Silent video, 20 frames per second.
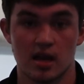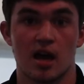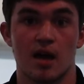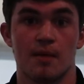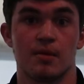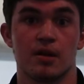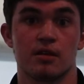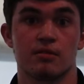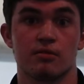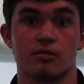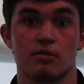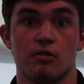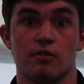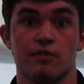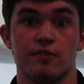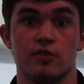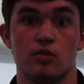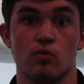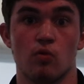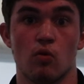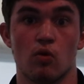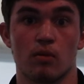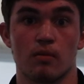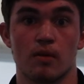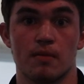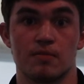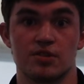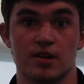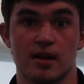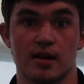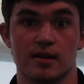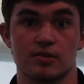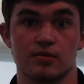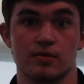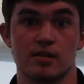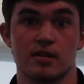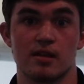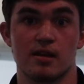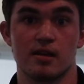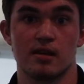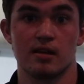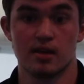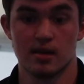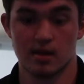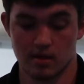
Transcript: I'm gonna throw a few warm-up shots with it.